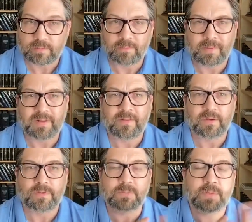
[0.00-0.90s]
but
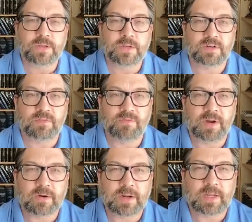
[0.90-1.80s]
those appeals are
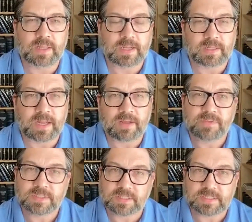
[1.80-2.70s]
very unlikely to have
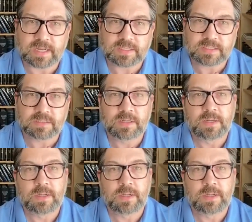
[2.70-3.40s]
a success.